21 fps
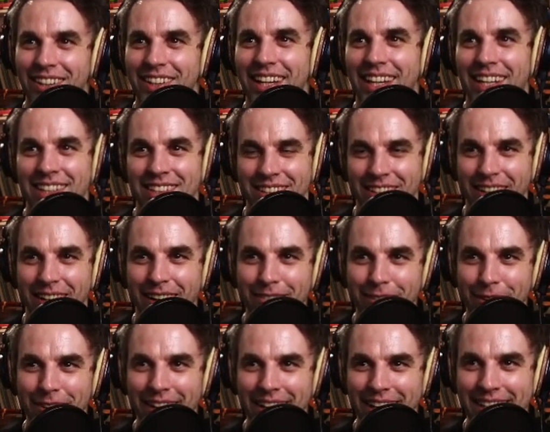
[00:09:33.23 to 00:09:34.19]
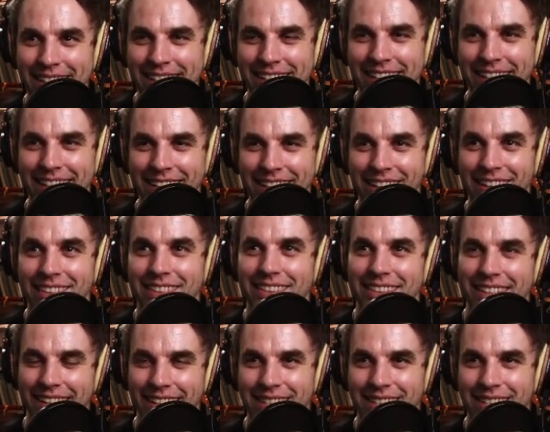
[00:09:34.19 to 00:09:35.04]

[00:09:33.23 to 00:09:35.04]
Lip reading: Okay, and so you have the right idea here.